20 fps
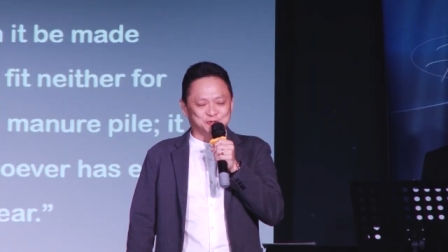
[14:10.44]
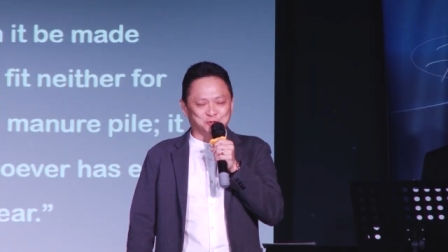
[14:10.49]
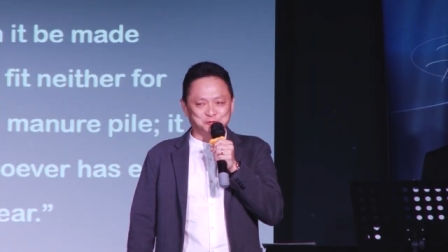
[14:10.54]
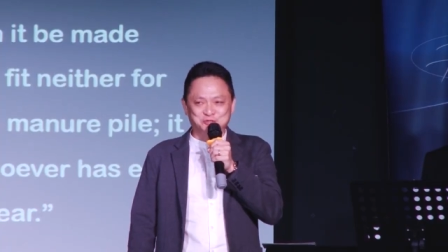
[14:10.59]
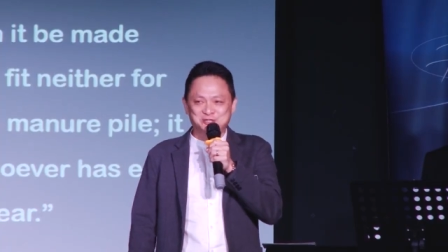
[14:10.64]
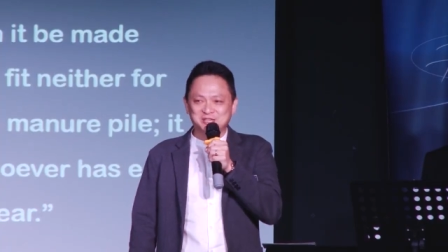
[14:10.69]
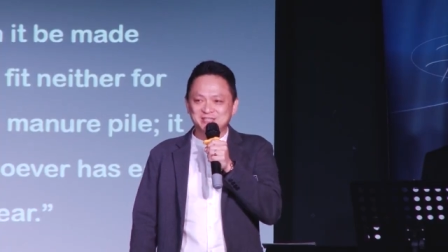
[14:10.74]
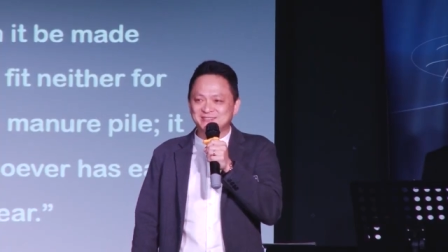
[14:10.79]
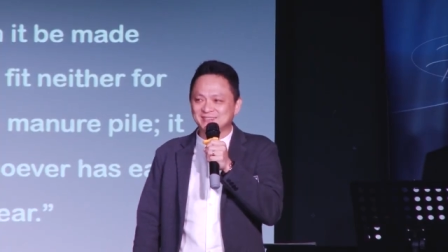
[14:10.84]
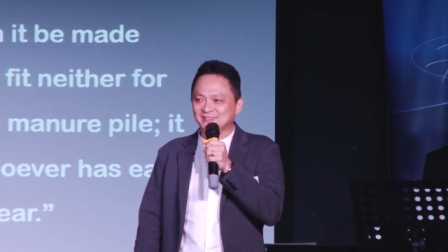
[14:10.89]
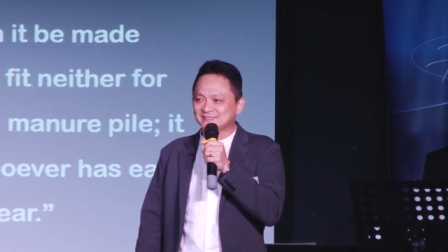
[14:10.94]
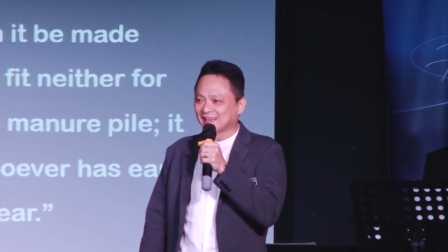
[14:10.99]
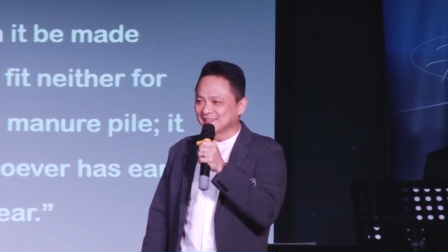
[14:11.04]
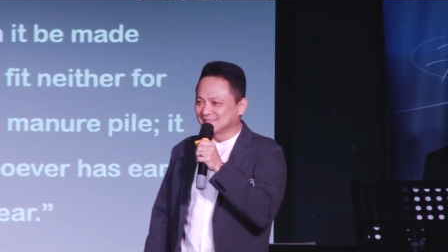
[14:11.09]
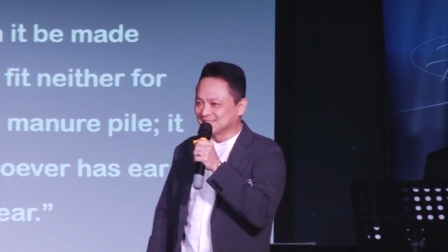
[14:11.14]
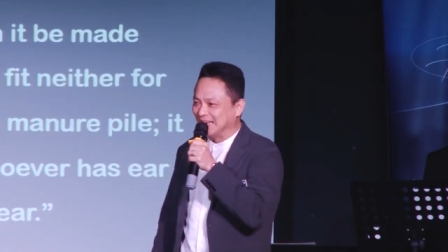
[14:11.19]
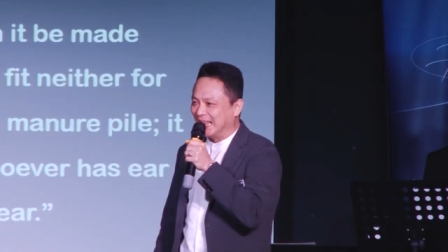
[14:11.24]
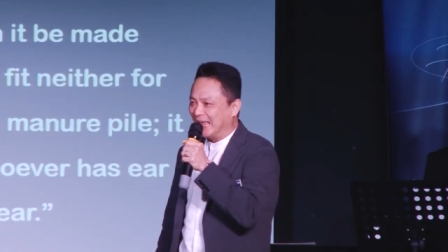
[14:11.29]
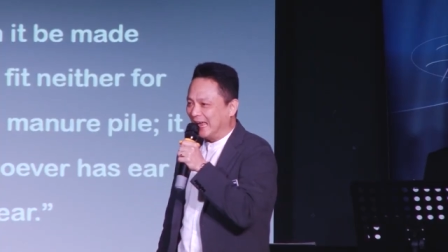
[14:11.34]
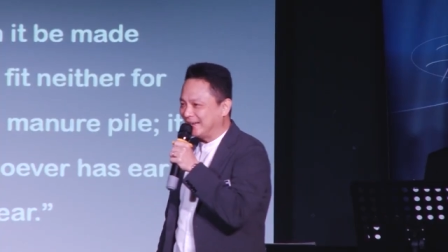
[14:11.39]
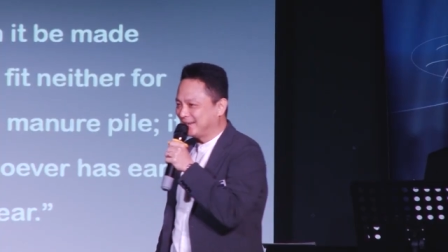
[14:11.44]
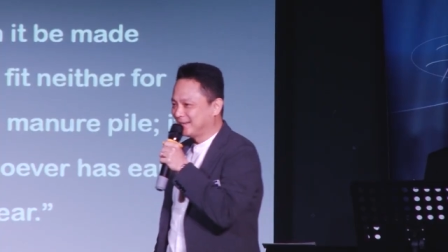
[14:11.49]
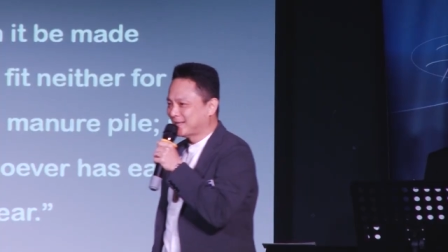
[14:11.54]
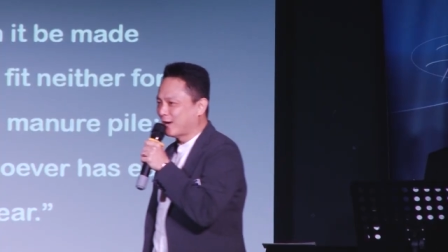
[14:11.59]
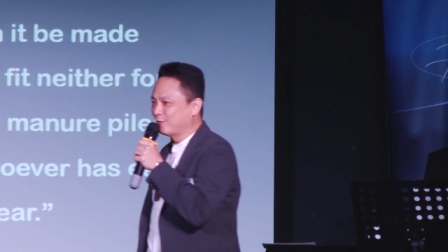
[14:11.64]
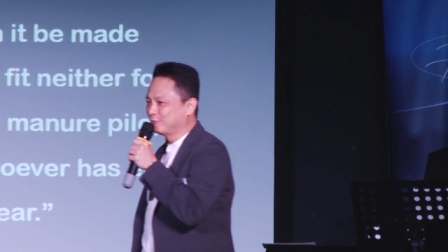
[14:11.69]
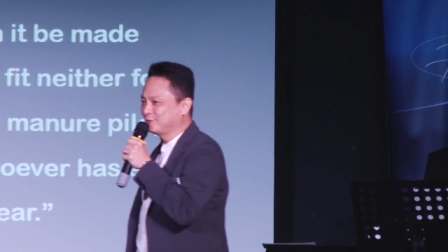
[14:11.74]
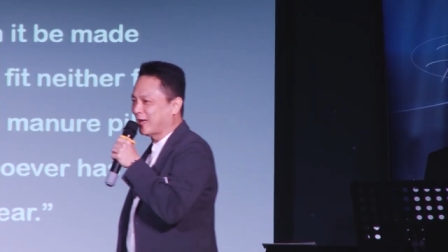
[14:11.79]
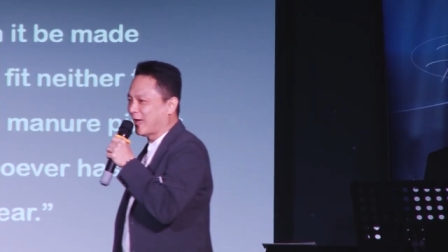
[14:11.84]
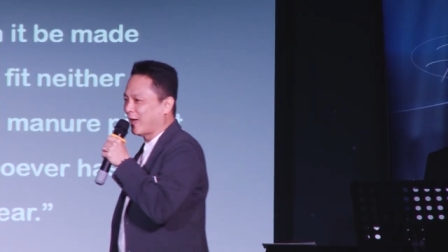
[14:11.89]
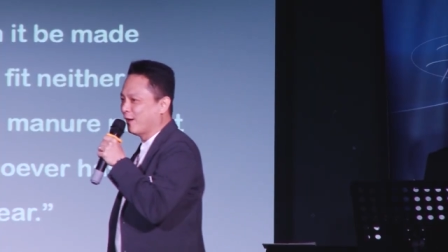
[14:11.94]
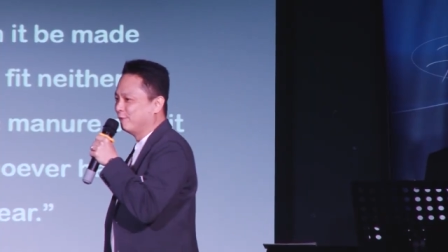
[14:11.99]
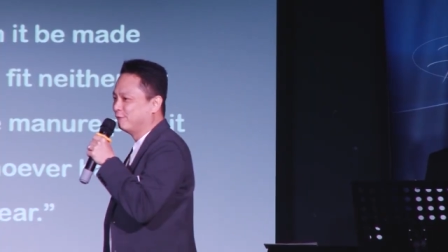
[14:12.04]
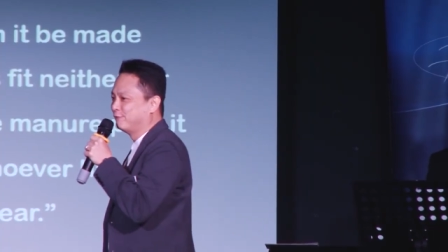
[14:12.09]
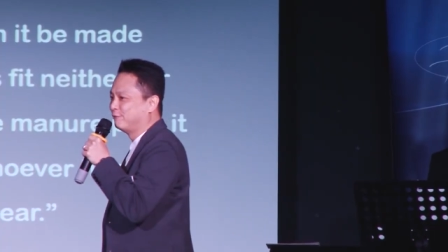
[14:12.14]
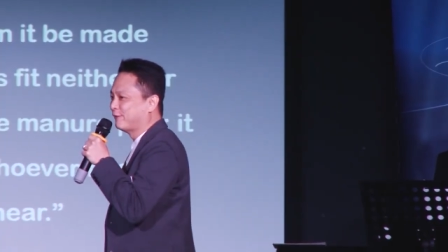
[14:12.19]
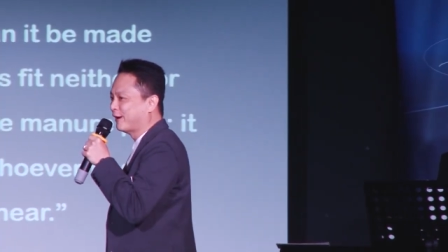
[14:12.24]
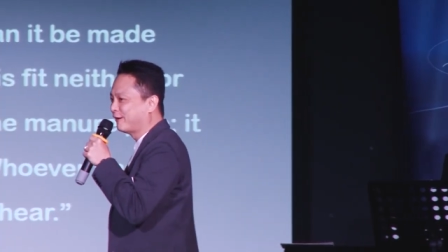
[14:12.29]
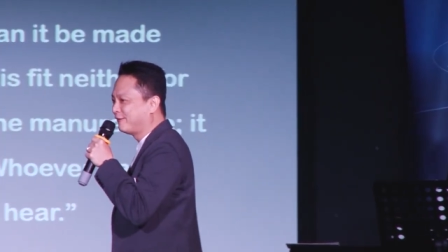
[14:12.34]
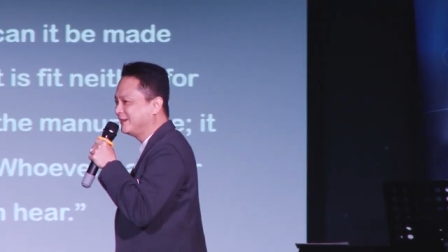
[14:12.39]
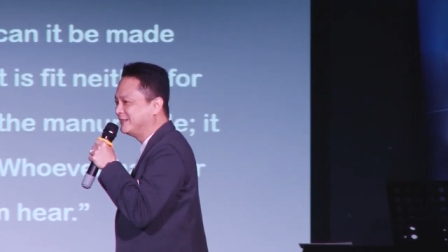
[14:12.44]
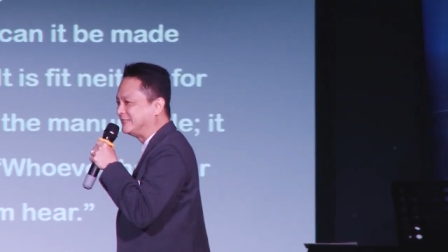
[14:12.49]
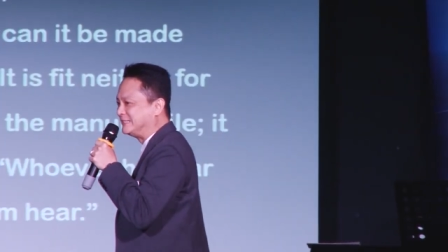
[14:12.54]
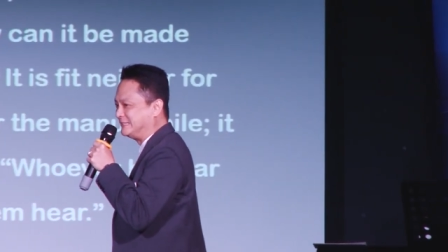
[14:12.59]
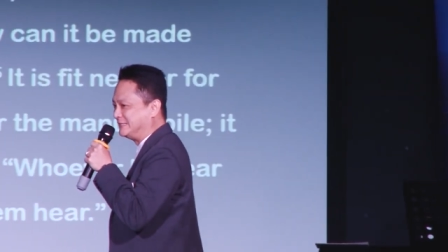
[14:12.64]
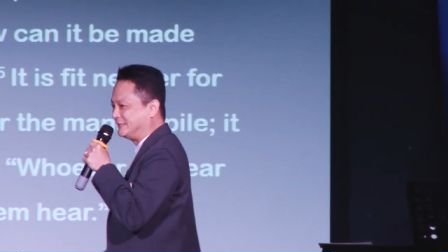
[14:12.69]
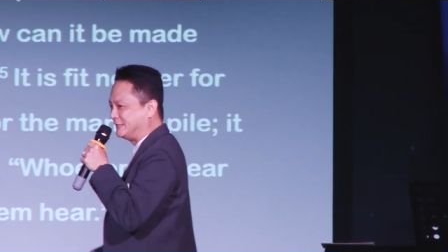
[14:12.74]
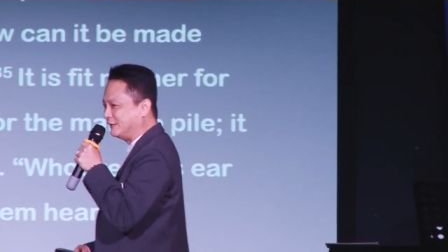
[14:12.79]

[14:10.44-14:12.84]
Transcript: So Jesus has laid down a very